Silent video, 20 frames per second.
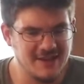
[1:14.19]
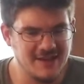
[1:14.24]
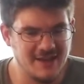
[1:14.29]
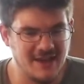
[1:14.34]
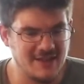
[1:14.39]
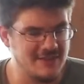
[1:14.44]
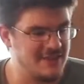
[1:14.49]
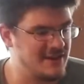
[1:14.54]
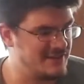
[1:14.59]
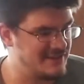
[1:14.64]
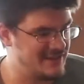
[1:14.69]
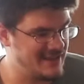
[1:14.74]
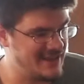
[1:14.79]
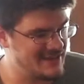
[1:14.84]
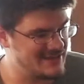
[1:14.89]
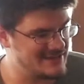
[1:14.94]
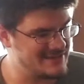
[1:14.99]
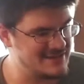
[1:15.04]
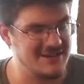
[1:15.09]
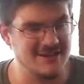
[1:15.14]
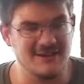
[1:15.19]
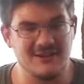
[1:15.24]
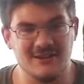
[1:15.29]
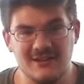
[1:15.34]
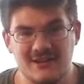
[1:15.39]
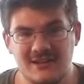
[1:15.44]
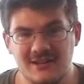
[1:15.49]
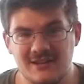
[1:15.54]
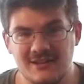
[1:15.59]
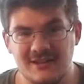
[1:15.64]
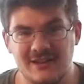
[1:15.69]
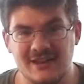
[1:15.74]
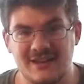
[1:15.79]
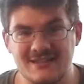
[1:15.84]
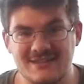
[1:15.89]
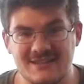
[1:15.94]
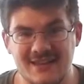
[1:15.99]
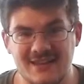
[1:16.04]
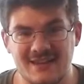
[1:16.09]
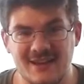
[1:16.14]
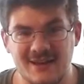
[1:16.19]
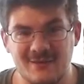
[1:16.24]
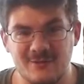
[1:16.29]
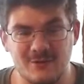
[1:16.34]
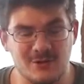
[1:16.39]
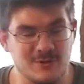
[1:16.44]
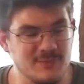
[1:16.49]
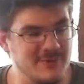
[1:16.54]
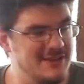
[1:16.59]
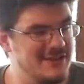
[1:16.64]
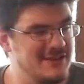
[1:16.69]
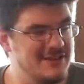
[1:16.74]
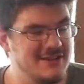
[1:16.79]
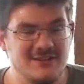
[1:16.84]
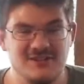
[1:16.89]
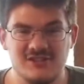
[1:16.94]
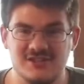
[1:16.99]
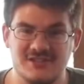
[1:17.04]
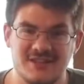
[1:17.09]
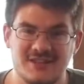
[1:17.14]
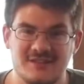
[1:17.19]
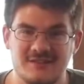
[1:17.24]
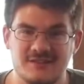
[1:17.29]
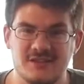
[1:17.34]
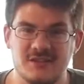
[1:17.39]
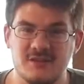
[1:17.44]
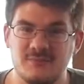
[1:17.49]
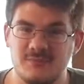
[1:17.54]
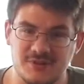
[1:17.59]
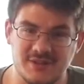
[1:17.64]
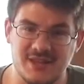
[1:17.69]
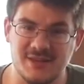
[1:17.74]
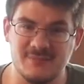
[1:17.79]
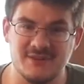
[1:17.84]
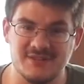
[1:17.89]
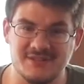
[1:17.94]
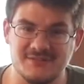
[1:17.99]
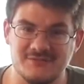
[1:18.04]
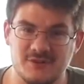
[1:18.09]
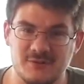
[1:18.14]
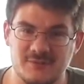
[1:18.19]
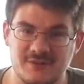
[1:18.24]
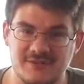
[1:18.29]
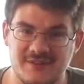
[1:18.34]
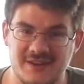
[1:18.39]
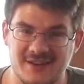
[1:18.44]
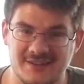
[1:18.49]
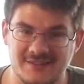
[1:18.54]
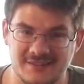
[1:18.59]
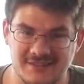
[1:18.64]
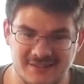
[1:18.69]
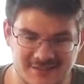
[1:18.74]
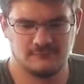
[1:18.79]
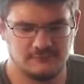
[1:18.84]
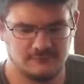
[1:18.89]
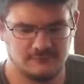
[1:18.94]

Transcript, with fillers: And then at the end here, like I said, I will open Giselle's birthday present for me finally.